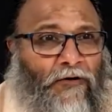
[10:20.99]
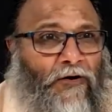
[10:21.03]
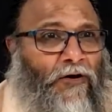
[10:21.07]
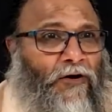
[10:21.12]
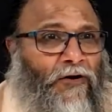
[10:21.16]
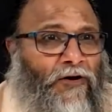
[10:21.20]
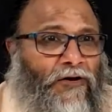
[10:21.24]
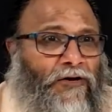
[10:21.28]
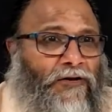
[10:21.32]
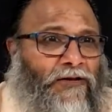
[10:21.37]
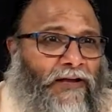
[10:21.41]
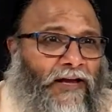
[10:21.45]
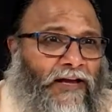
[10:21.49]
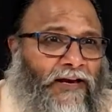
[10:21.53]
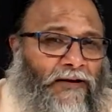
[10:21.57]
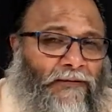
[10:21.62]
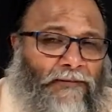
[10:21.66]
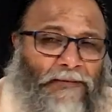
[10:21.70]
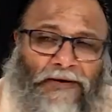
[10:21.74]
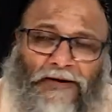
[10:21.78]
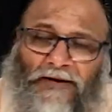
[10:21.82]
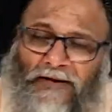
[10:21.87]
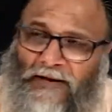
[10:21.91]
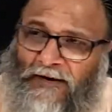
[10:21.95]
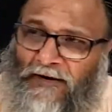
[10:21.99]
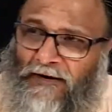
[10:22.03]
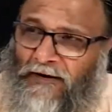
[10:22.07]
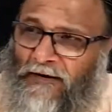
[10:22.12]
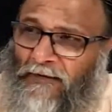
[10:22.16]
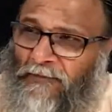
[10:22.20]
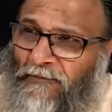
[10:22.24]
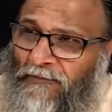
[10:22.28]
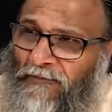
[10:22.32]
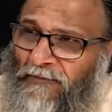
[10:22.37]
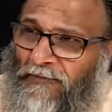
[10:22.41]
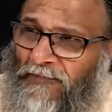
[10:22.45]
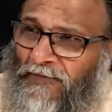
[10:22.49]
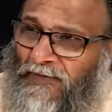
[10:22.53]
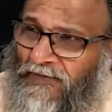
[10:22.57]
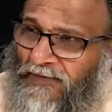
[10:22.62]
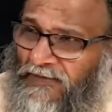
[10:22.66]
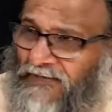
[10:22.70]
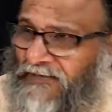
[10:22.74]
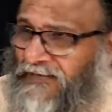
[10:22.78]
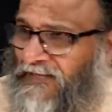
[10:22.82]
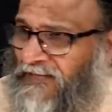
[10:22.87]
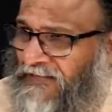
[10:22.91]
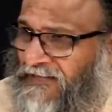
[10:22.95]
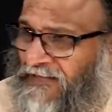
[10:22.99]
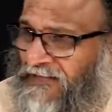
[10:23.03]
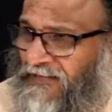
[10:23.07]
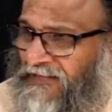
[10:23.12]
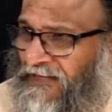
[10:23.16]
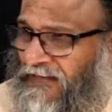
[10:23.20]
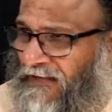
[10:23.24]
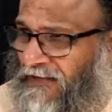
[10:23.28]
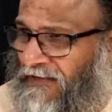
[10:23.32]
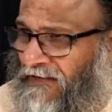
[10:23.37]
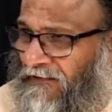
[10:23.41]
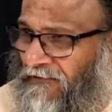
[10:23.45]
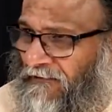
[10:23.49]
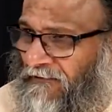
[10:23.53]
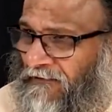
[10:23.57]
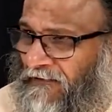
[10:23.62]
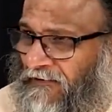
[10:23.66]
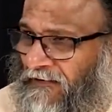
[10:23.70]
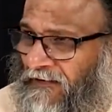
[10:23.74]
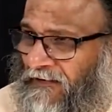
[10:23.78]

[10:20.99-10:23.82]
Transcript: All the animal kingdom is instinctive.